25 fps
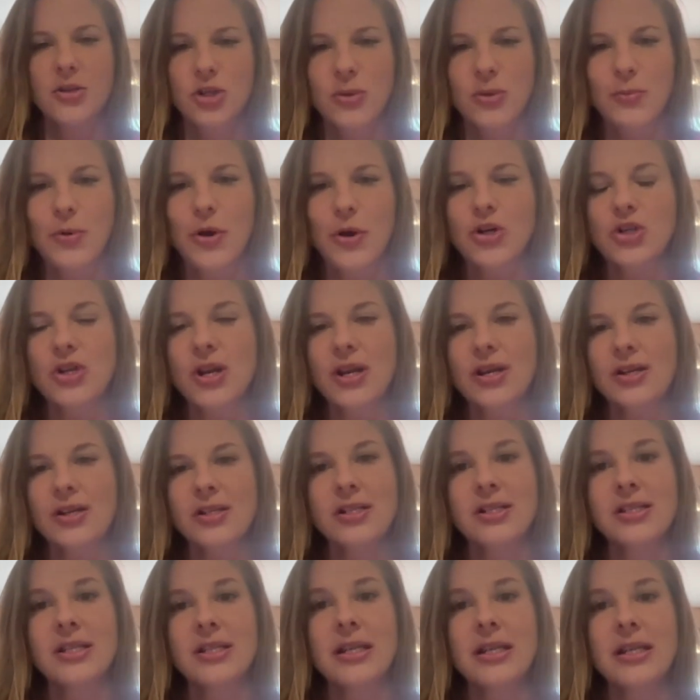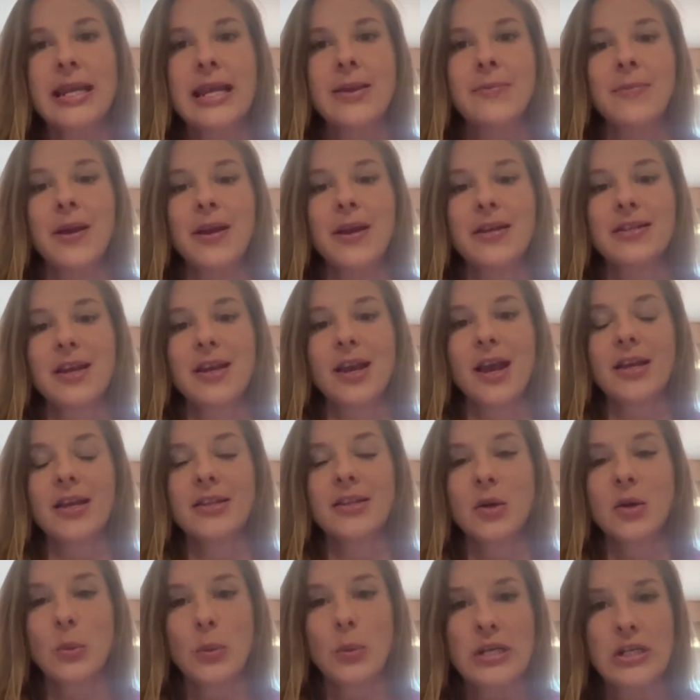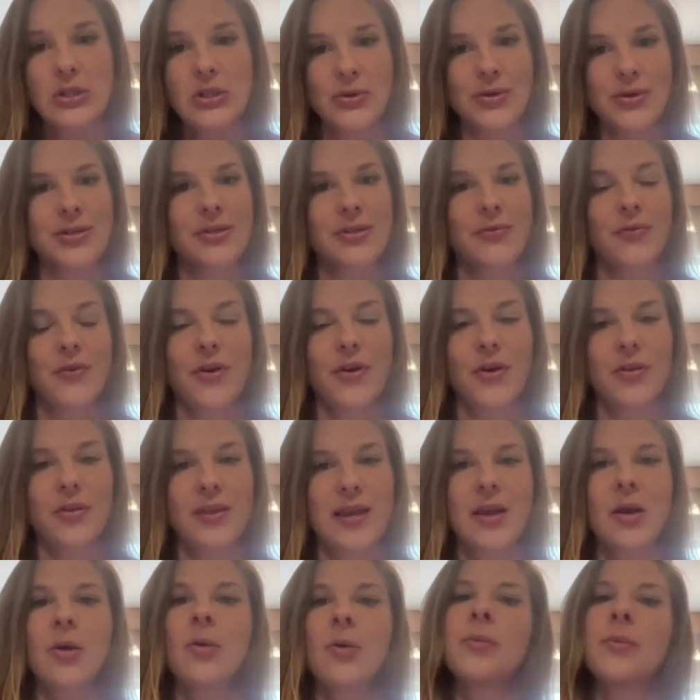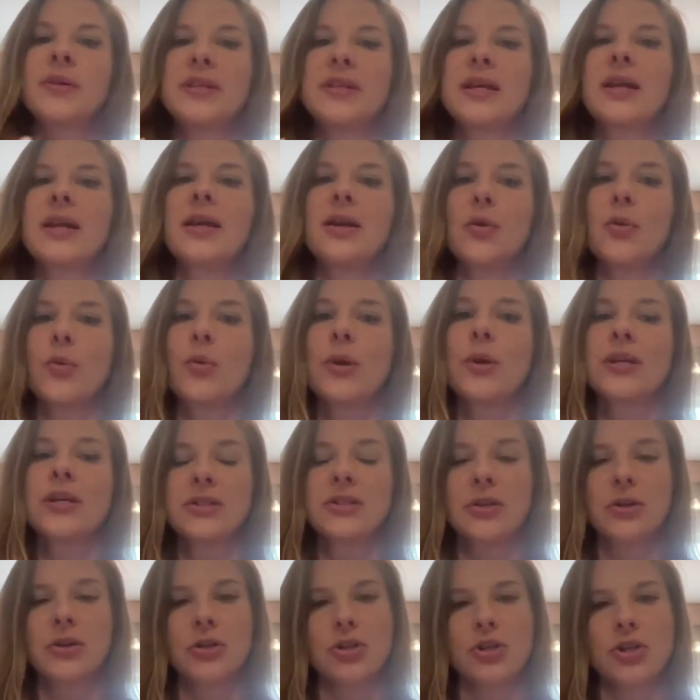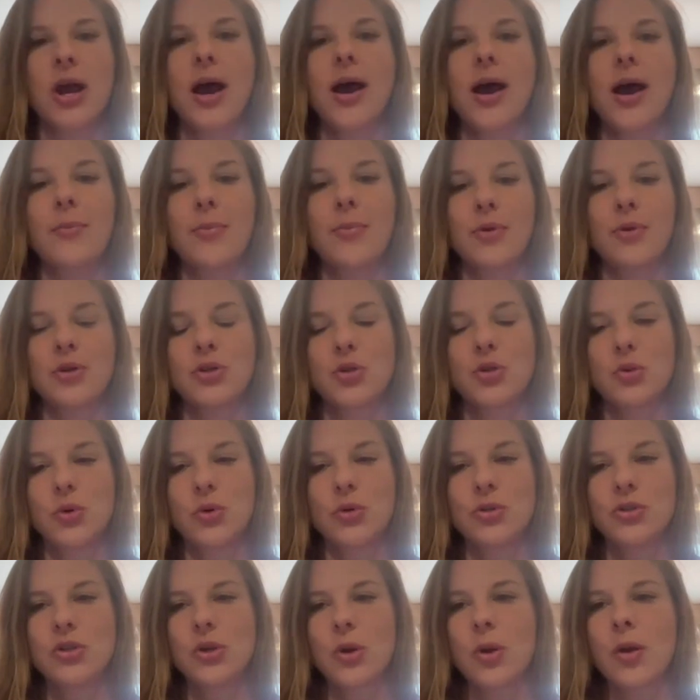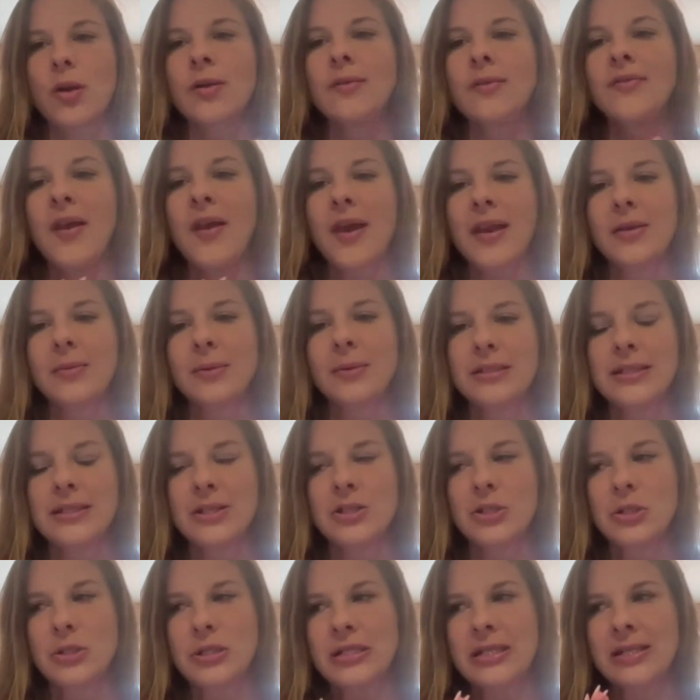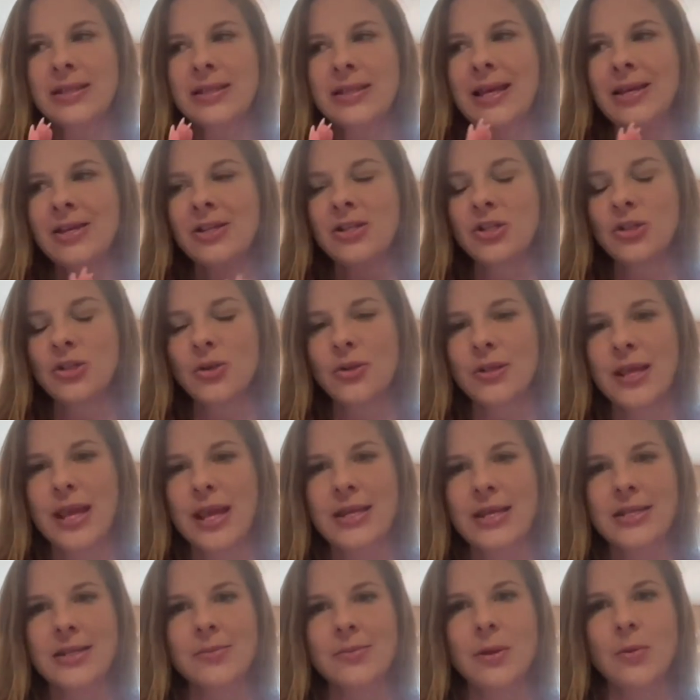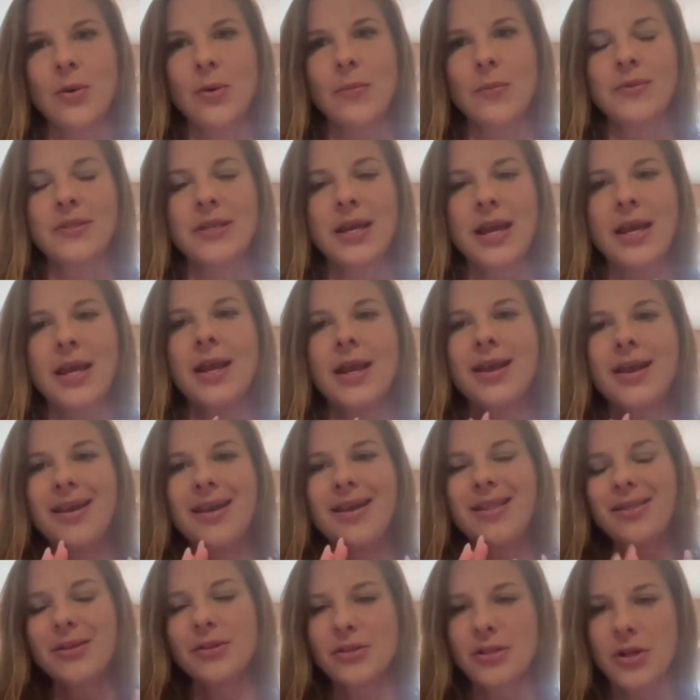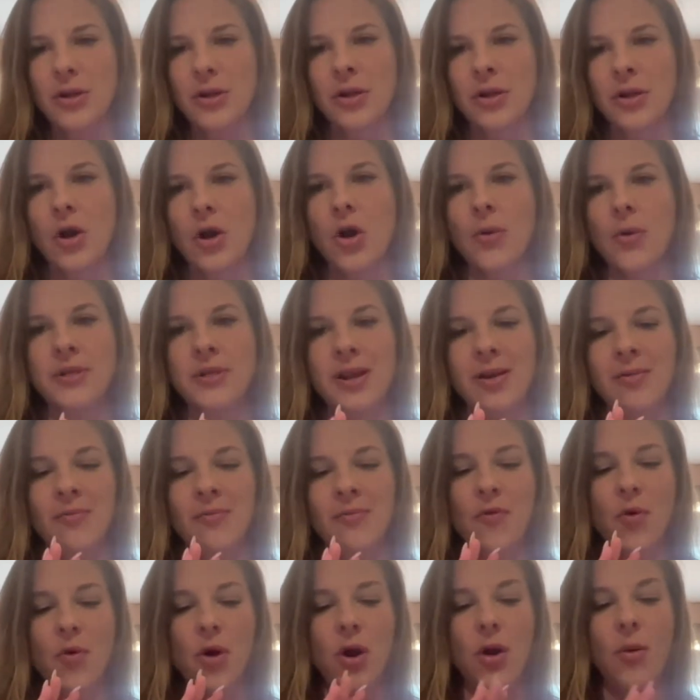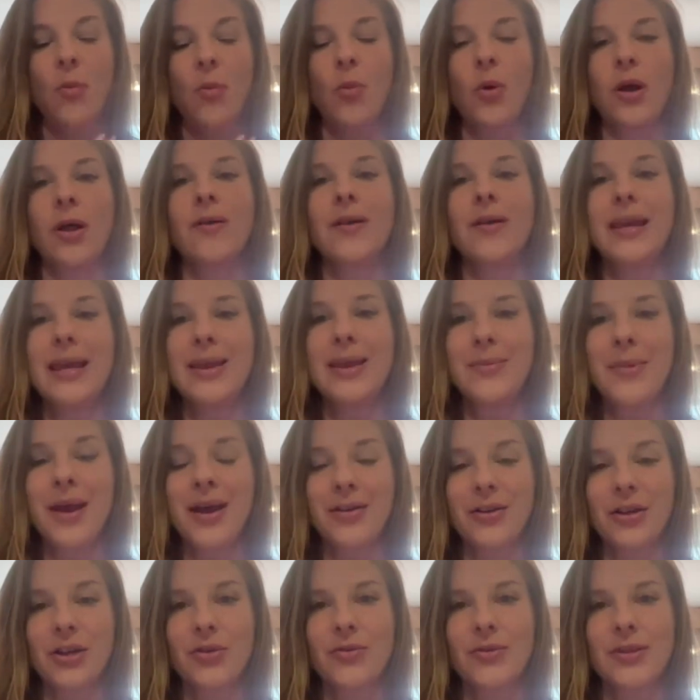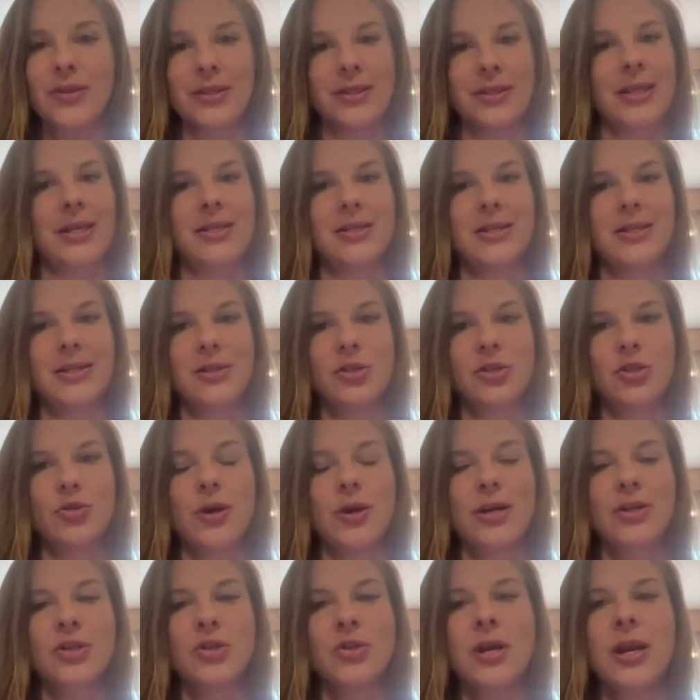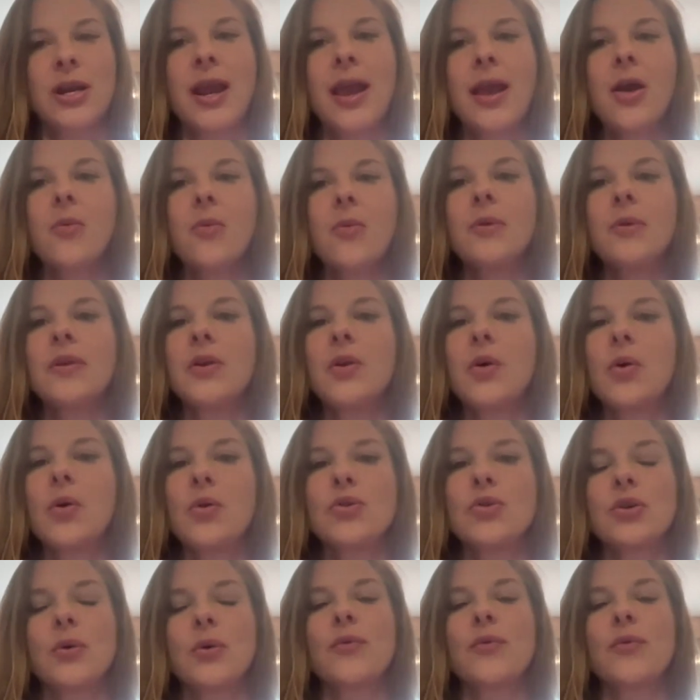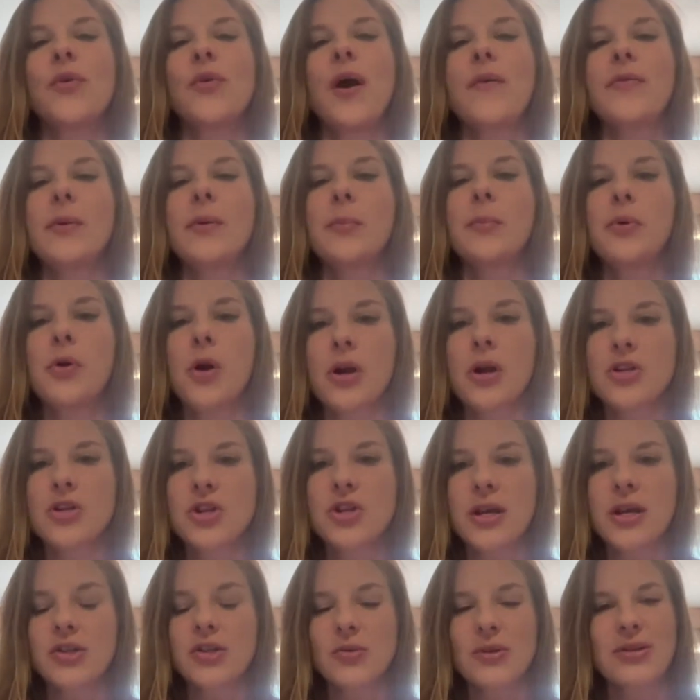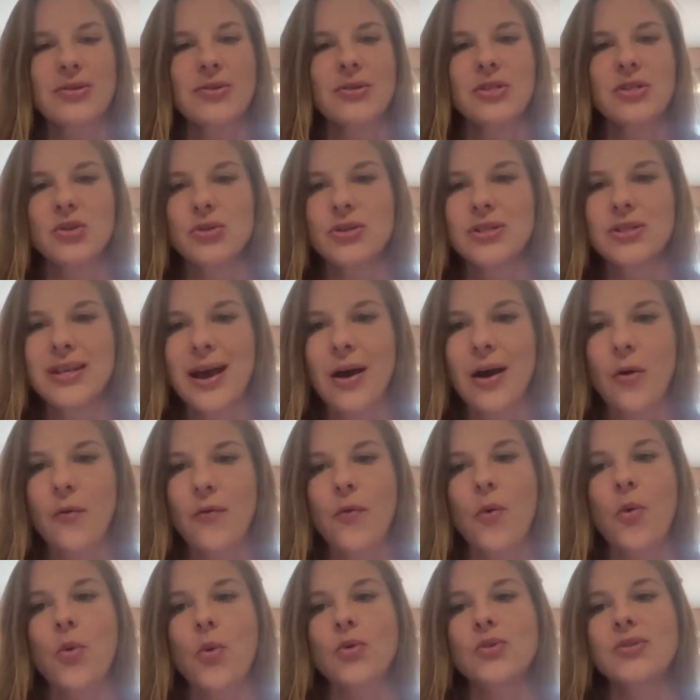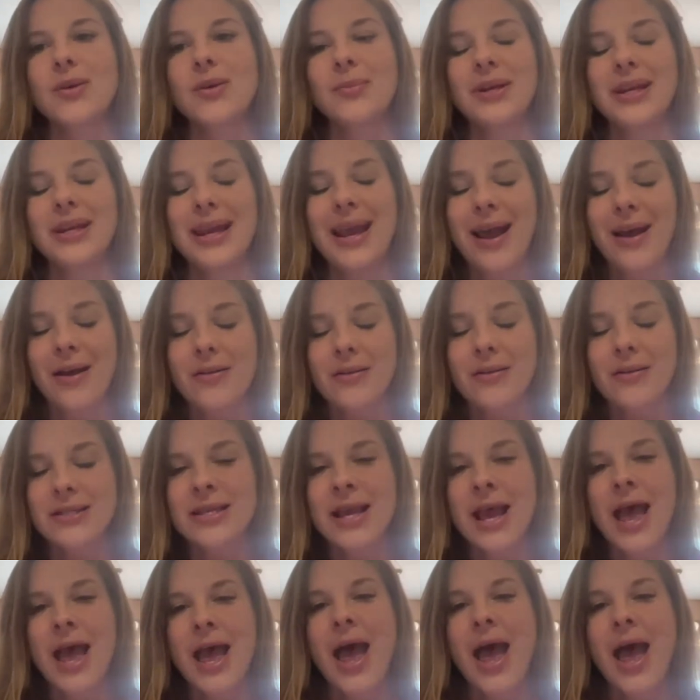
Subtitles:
project, just to keep as a resource for like almost like kind of research hub or tool. So, and if anyone's interested in that, you just go to the ATB website. There's a little opt-in form. We'll email you the link to the directory. But then also if you have a project, whether it's yourself or somebody else,